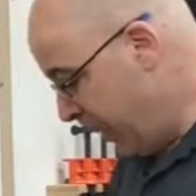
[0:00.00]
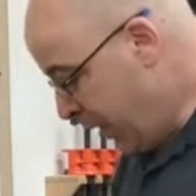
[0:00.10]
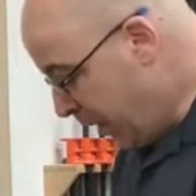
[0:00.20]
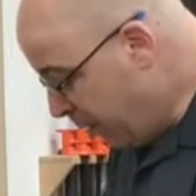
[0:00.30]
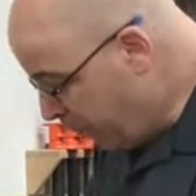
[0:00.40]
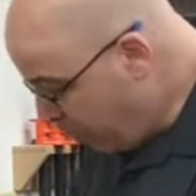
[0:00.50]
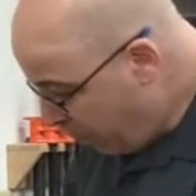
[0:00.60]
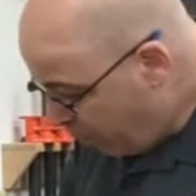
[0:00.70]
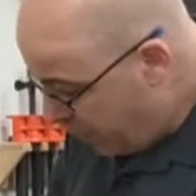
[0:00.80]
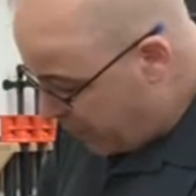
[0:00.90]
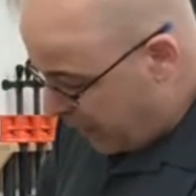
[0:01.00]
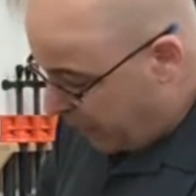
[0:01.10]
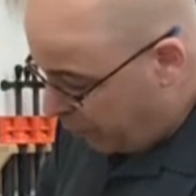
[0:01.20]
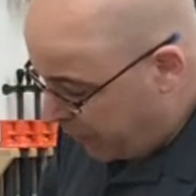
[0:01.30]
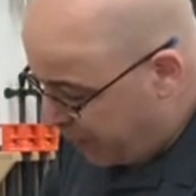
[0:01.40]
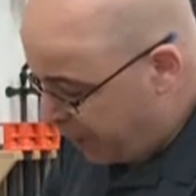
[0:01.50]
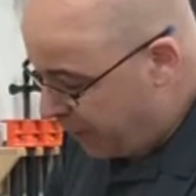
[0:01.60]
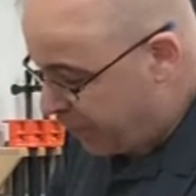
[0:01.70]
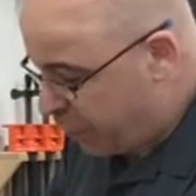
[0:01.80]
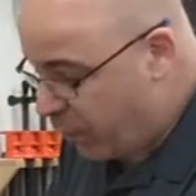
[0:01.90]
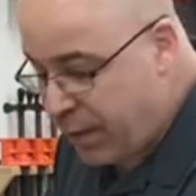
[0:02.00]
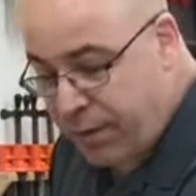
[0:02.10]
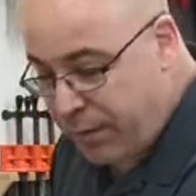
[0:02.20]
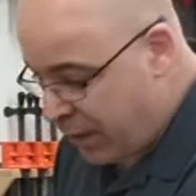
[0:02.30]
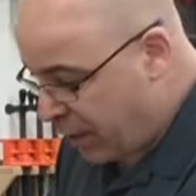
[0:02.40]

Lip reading: You'll notice it already comes with a